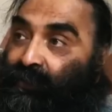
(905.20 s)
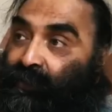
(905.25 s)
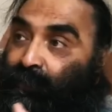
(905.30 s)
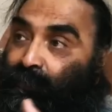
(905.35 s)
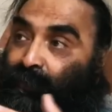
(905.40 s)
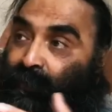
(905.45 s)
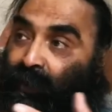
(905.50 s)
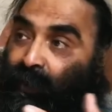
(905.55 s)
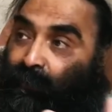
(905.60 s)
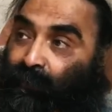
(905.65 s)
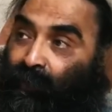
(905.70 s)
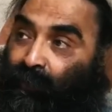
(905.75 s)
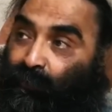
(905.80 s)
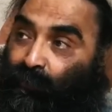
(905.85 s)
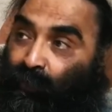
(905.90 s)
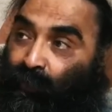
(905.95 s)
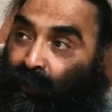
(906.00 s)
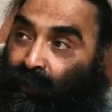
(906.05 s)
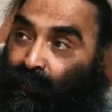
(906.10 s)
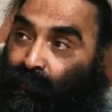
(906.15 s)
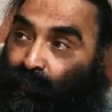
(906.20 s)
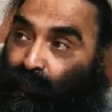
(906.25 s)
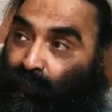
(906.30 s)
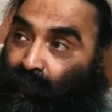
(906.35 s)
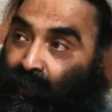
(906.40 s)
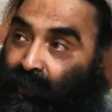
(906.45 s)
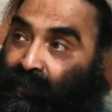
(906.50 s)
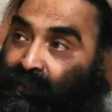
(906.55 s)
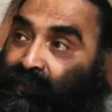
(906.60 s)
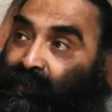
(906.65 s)
is becoming more and more
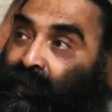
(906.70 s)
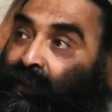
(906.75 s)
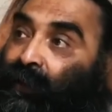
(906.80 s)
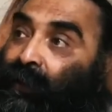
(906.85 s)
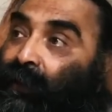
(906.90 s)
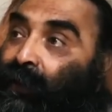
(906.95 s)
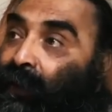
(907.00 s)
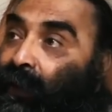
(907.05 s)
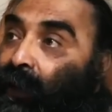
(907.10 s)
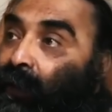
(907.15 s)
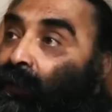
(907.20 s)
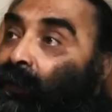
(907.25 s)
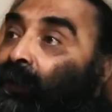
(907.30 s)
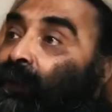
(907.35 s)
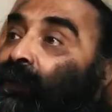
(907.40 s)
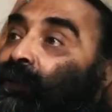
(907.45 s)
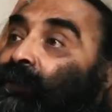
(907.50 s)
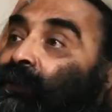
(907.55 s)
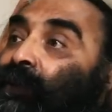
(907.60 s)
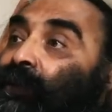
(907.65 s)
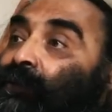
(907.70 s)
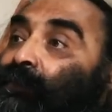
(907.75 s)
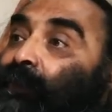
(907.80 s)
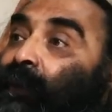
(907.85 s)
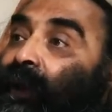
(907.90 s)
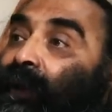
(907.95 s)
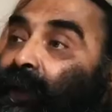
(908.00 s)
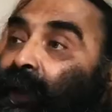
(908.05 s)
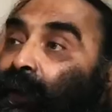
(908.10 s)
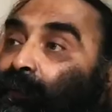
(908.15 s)
less. Now this
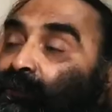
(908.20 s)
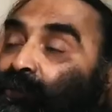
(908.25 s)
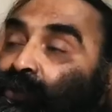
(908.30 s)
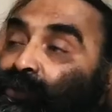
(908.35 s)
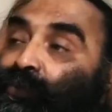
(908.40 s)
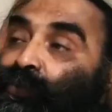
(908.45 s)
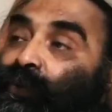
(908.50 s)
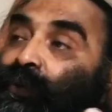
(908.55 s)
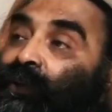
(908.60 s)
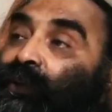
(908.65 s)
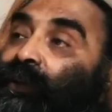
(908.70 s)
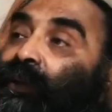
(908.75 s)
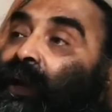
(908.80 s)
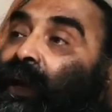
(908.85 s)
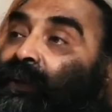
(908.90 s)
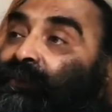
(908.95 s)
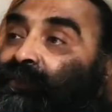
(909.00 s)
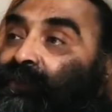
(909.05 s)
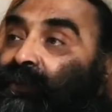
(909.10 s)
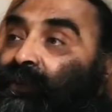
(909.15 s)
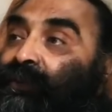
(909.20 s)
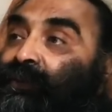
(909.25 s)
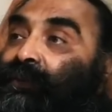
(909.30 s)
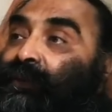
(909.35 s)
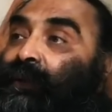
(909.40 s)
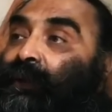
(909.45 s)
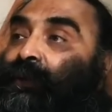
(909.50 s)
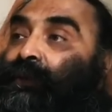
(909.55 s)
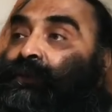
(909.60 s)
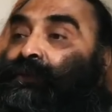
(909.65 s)
part, I'm just doing the asanas
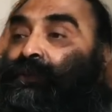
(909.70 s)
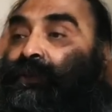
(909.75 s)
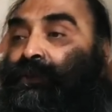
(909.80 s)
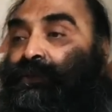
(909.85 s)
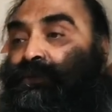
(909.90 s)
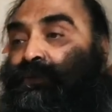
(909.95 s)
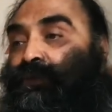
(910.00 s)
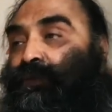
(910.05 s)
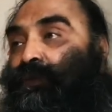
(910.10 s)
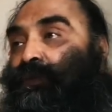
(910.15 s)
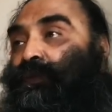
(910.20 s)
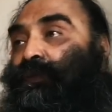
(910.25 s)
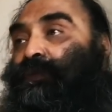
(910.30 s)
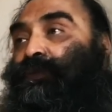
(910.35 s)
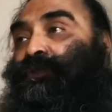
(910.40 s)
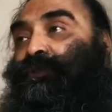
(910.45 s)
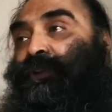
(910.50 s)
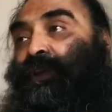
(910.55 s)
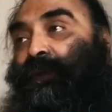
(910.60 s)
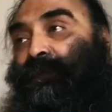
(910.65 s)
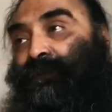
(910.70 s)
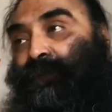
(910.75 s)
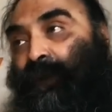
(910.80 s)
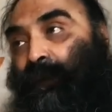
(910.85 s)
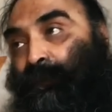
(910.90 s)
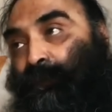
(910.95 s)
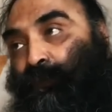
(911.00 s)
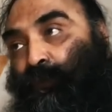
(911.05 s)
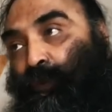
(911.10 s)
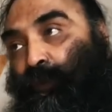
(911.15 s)
just to give
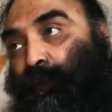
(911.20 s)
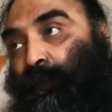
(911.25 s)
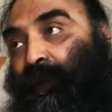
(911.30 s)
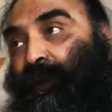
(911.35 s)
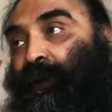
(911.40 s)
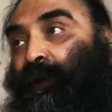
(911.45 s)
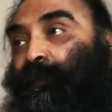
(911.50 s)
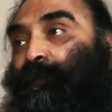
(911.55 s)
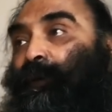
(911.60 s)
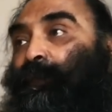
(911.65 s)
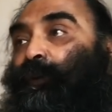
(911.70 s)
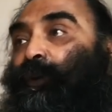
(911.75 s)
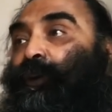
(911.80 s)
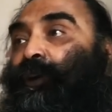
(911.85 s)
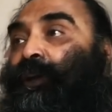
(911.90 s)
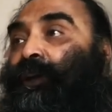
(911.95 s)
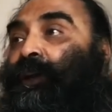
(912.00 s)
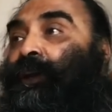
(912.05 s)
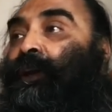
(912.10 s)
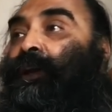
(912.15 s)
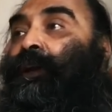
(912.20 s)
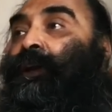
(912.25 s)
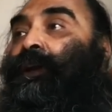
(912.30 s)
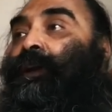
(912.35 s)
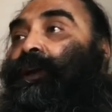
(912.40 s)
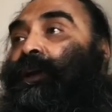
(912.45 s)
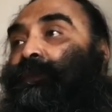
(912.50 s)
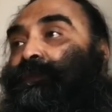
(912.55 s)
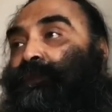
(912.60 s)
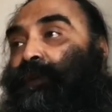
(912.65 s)
some movement of the body,
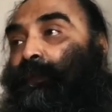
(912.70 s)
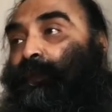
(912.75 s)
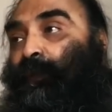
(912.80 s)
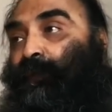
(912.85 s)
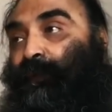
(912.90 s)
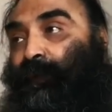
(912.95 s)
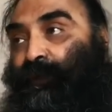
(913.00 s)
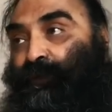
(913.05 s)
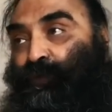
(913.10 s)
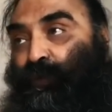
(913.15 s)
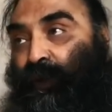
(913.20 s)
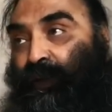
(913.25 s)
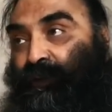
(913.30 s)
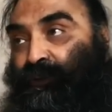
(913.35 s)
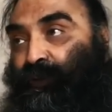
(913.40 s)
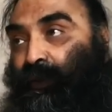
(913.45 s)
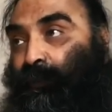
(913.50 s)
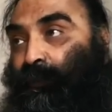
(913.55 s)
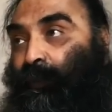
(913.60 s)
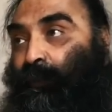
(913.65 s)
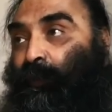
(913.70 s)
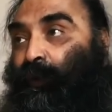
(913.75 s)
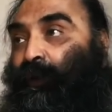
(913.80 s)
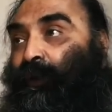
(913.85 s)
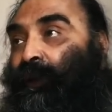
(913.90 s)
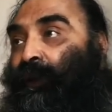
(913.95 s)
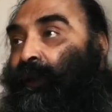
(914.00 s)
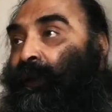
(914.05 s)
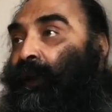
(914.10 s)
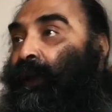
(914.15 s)
give some of the joints of the
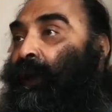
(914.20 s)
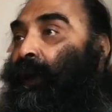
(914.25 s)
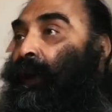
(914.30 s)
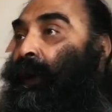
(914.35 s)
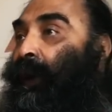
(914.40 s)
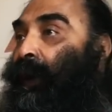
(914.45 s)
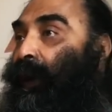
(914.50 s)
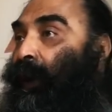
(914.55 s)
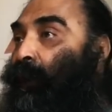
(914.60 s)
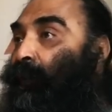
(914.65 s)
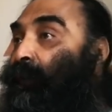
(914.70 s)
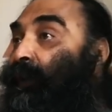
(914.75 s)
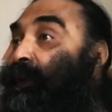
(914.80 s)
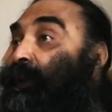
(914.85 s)
body, how I